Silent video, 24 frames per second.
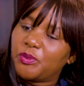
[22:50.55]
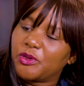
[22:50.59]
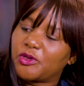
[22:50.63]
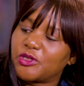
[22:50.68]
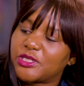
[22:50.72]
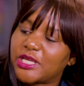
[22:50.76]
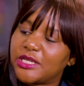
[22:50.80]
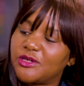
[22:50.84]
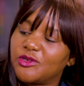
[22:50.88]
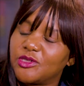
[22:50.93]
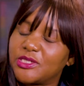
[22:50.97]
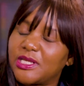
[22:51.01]

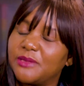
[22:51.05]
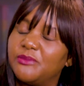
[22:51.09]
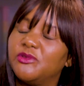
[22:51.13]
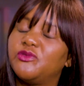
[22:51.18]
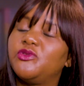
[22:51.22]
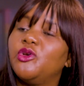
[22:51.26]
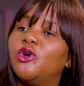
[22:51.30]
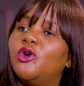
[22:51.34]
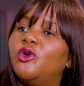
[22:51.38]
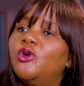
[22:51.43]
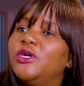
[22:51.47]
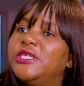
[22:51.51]
because I know some
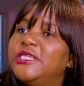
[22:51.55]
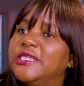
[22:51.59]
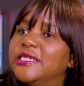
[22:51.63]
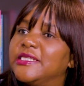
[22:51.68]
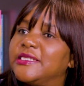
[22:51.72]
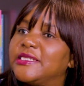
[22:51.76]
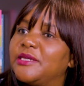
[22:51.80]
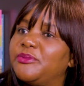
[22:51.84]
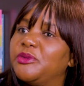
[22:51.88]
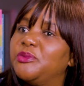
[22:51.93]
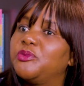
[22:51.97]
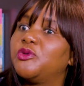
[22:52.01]
of your
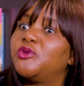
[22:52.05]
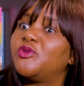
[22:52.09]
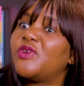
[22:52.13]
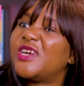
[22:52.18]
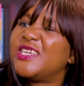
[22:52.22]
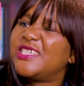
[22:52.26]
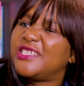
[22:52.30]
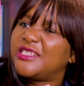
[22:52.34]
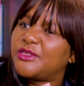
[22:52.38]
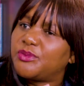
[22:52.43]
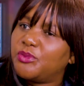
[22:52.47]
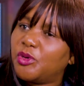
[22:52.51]
audience are people
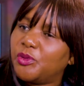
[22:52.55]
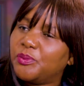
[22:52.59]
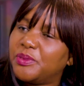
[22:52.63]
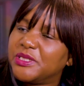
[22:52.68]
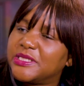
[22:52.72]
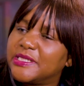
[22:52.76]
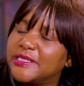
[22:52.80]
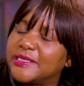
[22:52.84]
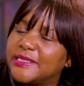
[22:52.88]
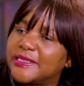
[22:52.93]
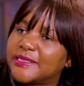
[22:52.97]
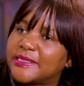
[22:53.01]
running small
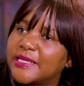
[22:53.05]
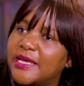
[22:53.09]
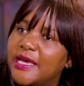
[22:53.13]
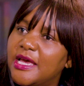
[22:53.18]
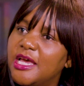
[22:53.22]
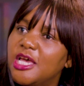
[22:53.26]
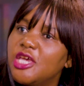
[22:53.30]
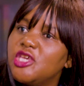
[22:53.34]
businesses.